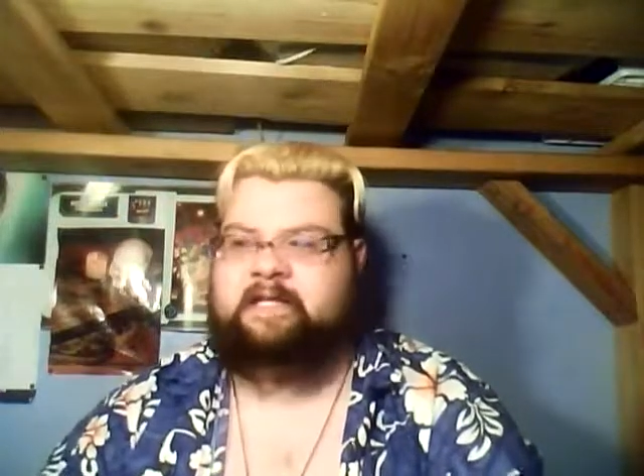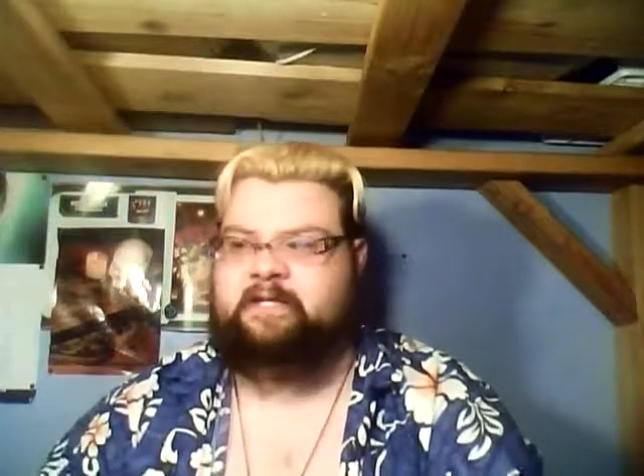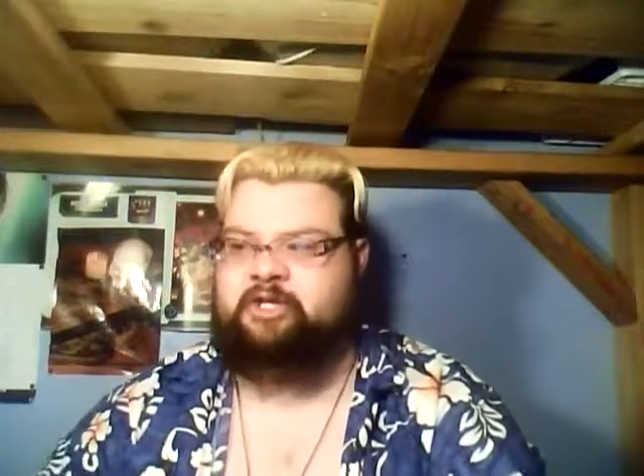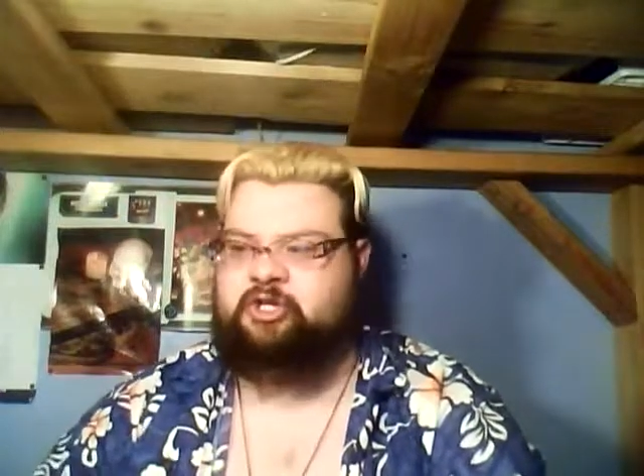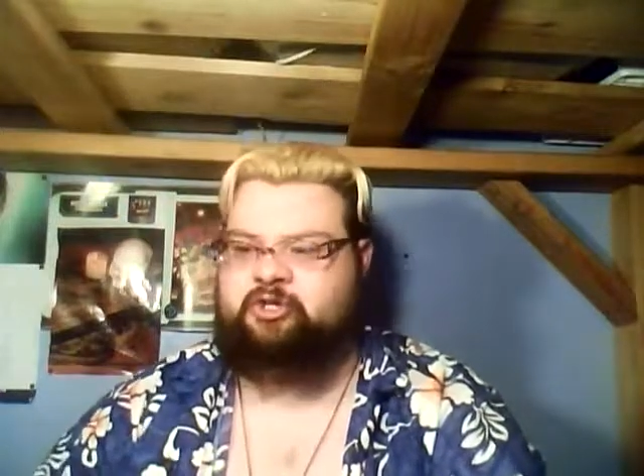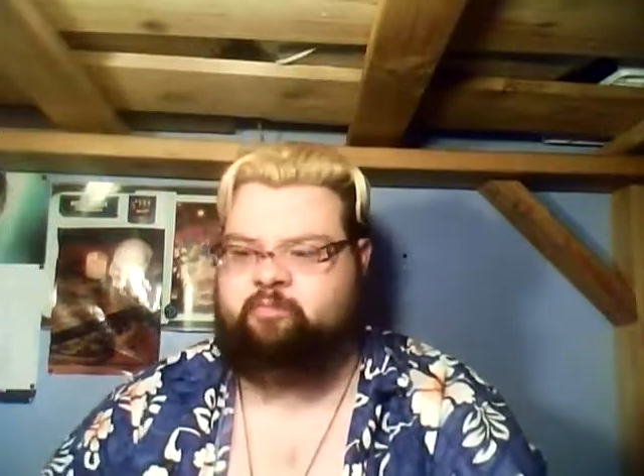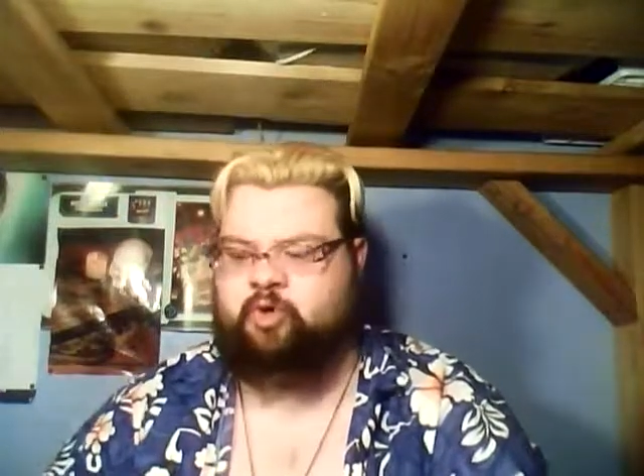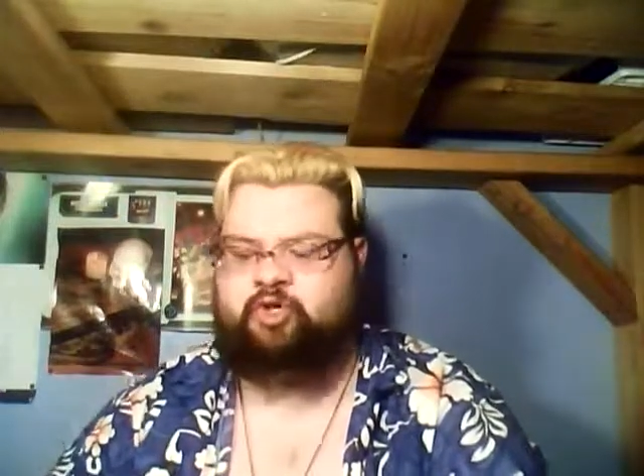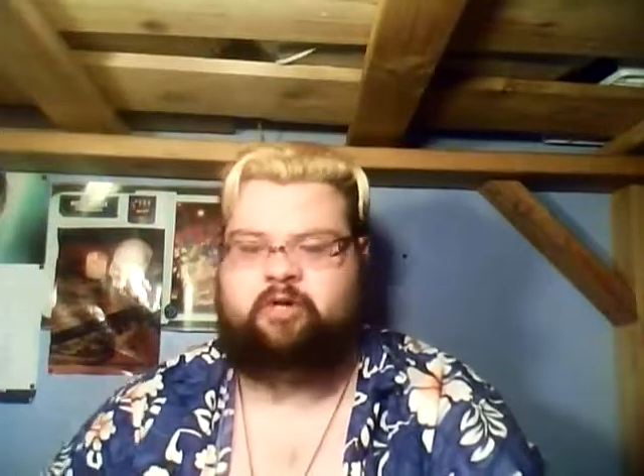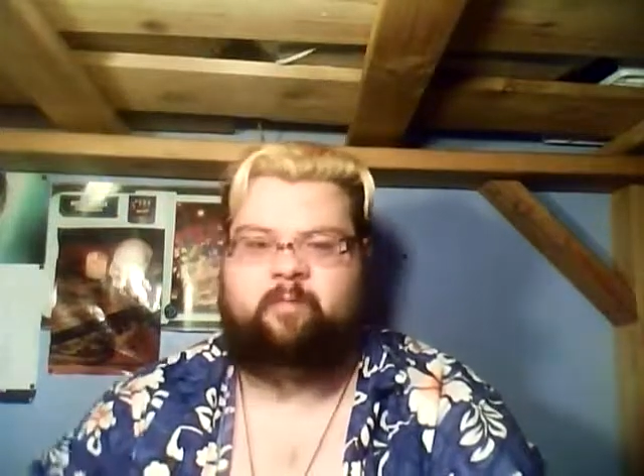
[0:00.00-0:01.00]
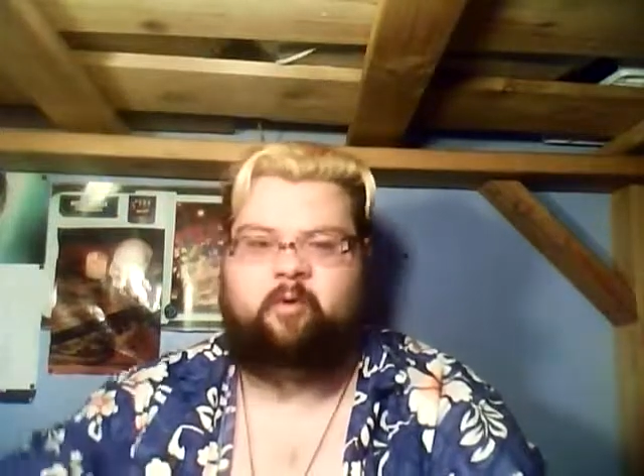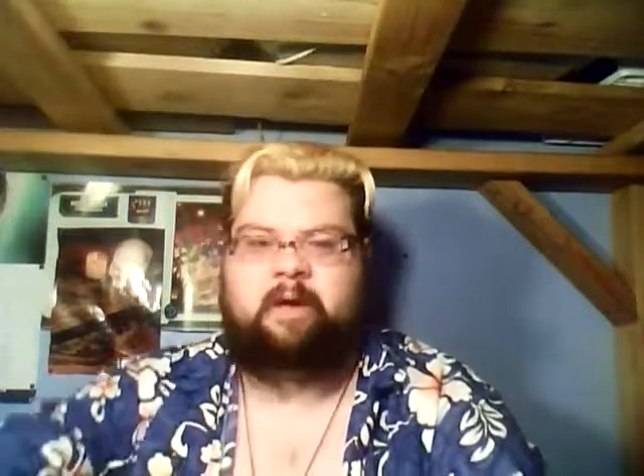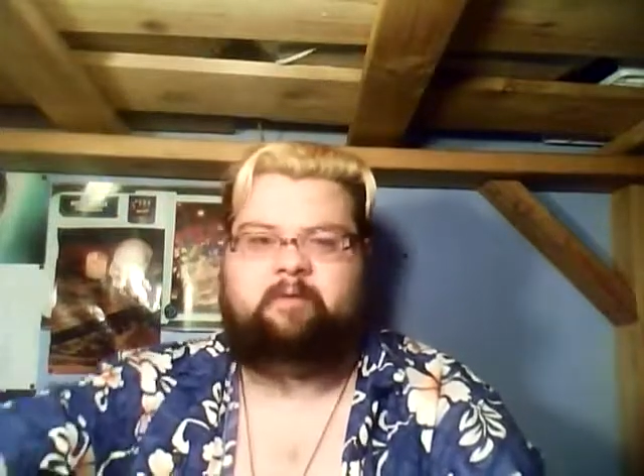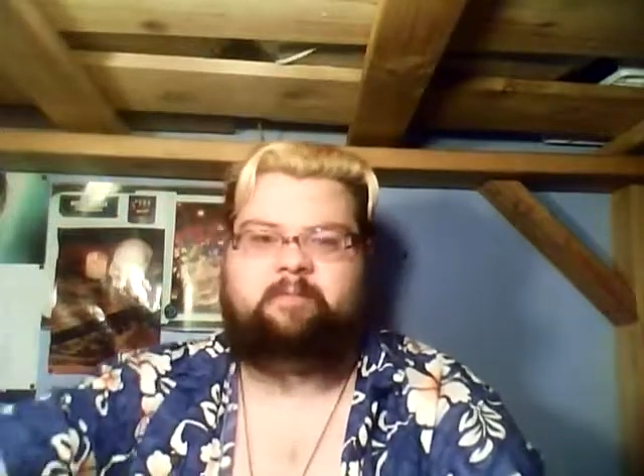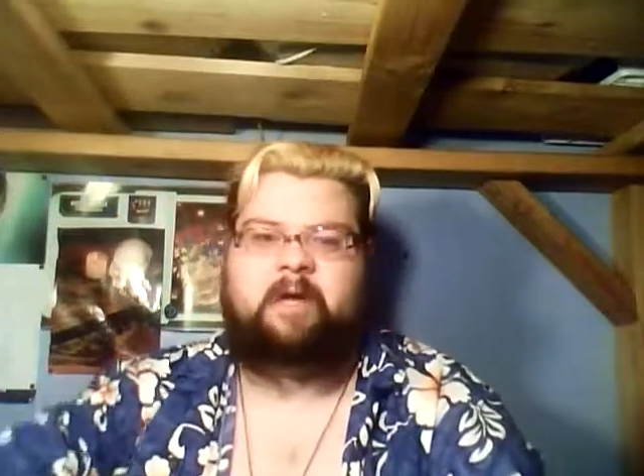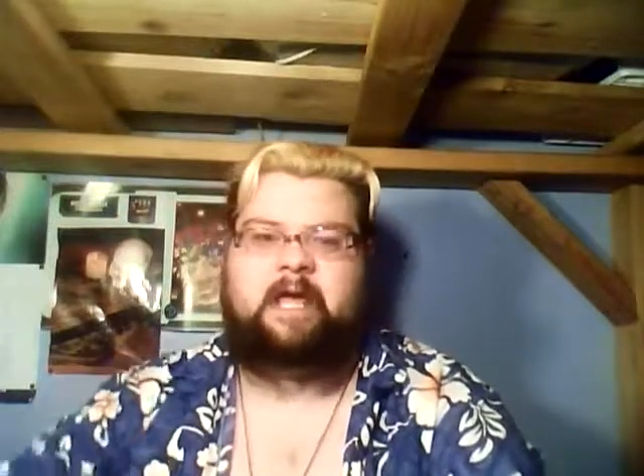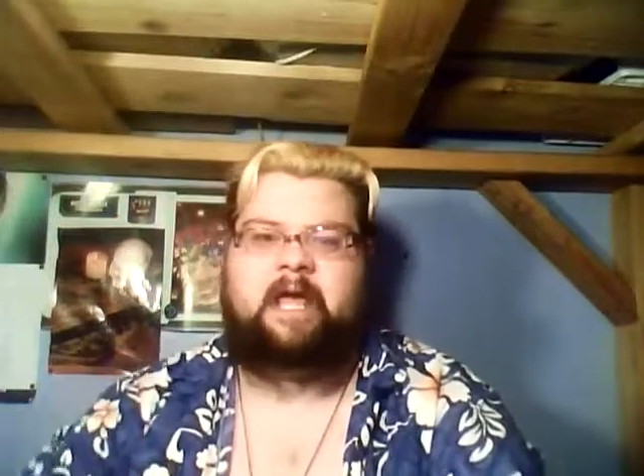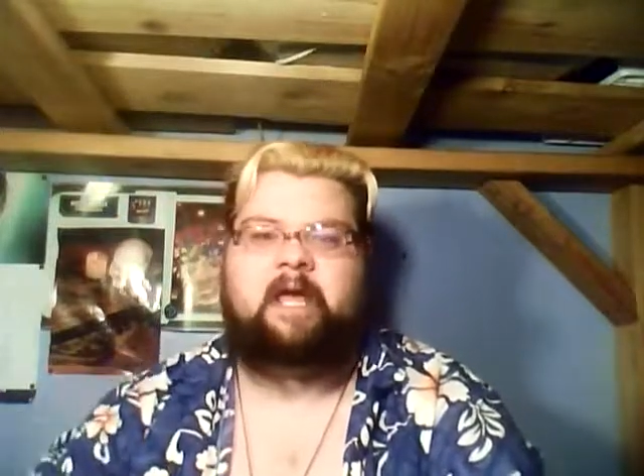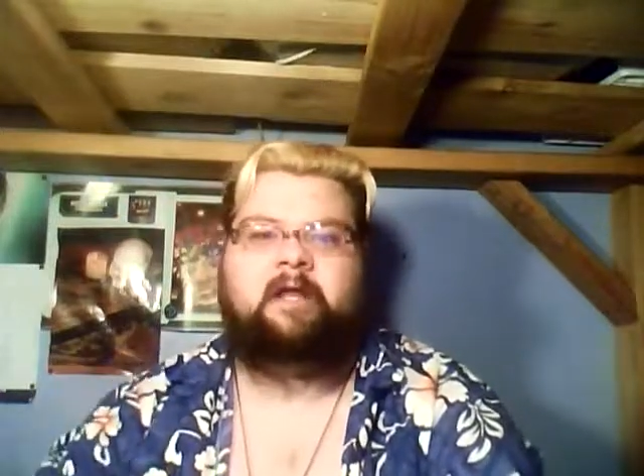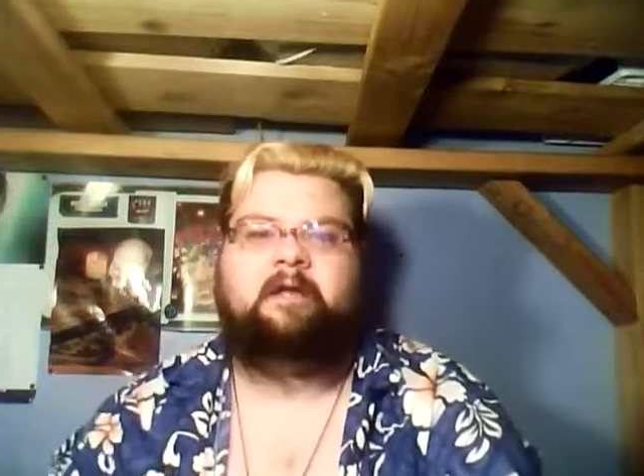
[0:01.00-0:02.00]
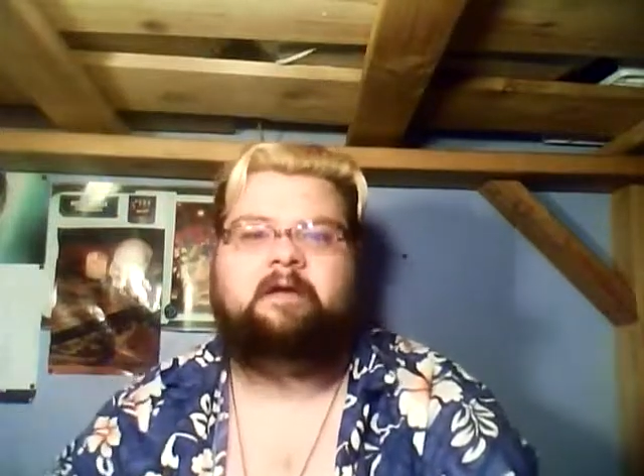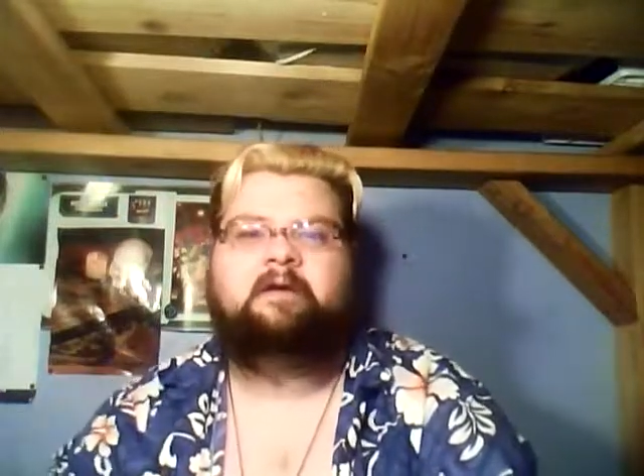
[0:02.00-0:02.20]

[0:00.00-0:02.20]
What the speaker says: I just pushed him away with my cane.